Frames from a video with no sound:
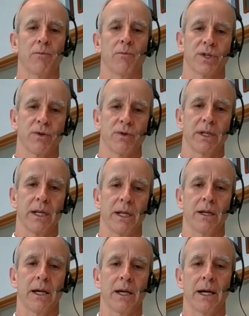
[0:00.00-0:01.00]

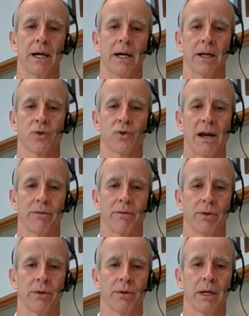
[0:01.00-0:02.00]
restricting
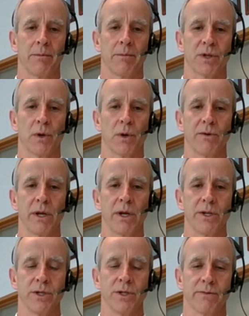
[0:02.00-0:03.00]
travel between
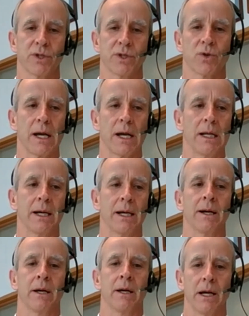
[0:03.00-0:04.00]
regions of
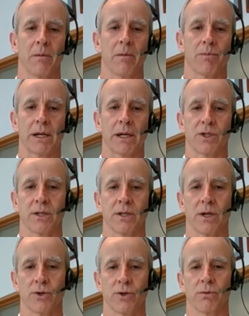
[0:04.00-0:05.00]
Australia, practicing
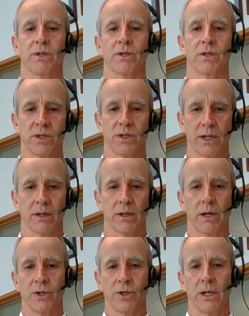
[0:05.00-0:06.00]
social distancing,
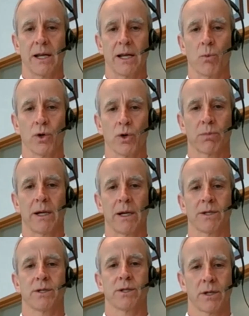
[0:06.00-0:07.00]
closing down
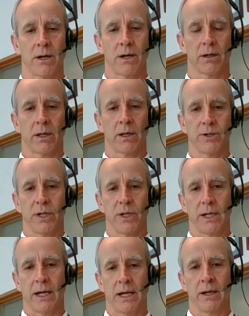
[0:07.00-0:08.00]
workplaces,
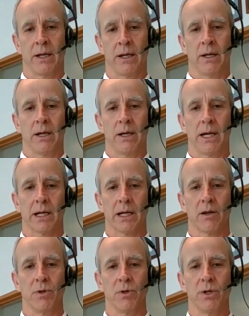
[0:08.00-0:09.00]
closing down
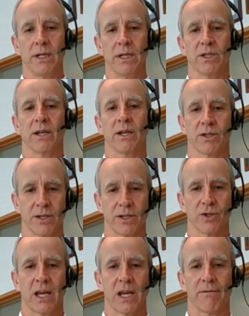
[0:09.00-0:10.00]
community centres
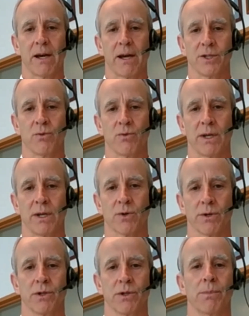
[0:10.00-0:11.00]
such as cafes and
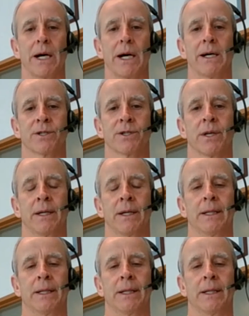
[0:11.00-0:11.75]
restaurants and bars.